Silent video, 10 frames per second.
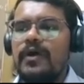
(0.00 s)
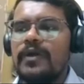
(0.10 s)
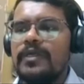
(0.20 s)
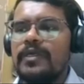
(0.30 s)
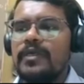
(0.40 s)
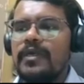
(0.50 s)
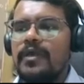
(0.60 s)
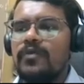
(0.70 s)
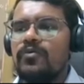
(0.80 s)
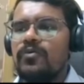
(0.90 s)
Okay,
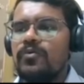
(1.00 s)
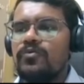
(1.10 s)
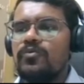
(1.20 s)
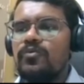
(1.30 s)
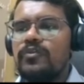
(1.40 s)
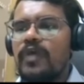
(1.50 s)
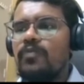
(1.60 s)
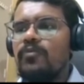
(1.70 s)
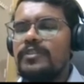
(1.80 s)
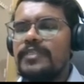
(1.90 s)
so this
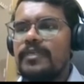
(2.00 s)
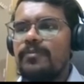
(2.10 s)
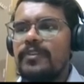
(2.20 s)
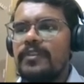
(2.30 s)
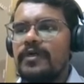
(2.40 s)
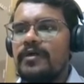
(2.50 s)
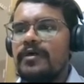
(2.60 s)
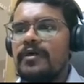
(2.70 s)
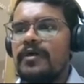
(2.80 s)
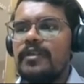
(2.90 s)
all will set up in the
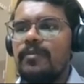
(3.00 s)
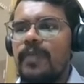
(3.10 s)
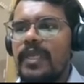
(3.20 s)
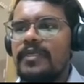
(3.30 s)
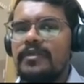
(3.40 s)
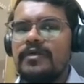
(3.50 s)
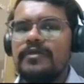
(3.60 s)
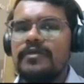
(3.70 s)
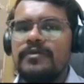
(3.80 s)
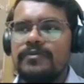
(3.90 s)
reminder
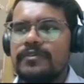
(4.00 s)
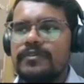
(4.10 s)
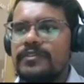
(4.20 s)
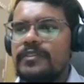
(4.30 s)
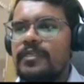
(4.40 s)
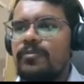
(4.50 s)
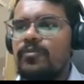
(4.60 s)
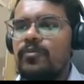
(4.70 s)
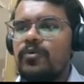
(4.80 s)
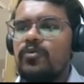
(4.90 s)
setup
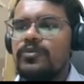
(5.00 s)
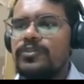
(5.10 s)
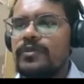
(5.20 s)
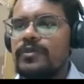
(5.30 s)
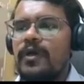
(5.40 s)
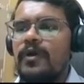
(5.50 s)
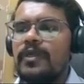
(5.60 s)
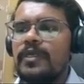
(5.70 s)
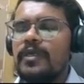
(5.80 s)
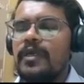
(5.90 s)
rules.
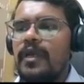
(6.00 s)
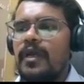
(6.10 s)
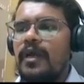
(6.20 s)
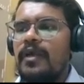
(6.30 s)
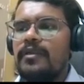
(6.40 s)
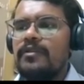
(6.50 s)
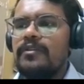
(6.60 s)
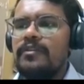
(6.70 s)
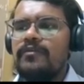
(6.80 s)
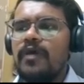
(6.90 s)
Okay, and
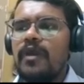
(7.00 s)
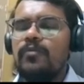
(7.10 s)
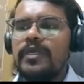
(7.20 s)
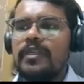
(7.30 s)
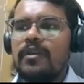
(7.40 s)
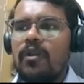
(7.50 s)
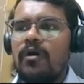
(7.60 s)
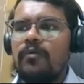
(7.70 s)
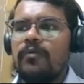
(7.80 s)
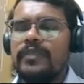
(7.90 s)
this all we can
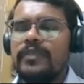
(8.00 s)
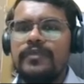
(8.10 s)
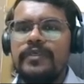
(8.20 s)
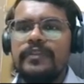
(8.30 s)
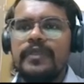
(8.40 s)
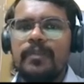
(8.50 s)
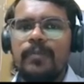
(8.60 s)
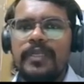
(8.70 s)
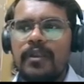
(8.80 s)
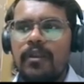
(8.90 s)
log, we can see in the
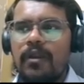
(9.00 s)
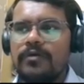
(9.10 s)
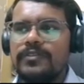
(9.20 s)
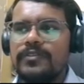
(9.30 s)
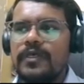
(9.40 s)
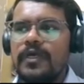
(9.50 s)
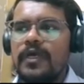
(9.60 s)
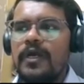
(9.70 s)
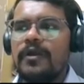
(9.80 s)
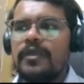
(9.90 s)
reminder logs.
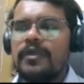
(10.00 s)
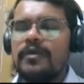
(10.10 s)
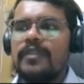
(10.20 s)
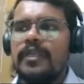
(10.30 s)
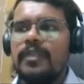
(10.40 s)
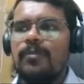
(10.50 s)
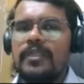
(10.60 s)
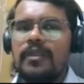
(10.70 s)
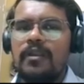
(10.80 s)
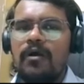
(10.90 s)
Okay, the
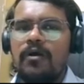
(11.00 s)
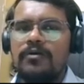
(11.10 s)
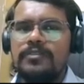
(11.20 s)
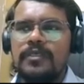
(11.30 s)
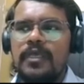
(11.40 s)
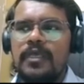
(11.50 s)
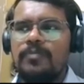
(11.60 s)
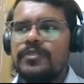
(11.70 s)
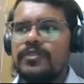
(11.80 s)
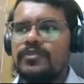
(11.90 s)
reminder logs
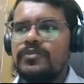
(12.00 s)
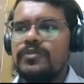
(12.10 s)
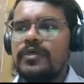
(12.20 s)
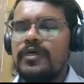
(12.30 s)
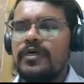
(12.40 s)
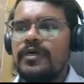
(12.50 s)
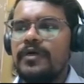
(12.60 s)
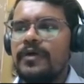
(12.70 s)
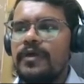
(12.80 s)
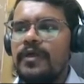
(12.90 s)
helps us
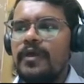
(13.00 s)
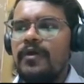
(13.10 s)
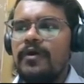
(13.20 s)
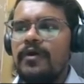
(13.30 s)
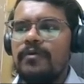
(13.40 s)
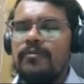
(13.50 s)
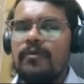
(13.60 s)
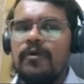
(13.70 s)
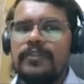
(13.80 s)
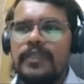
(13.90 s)

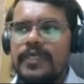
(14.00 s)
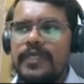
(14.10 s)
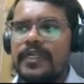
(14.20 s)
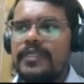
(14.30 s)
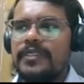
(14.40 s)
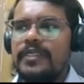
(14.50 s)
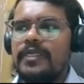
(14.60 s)
the generated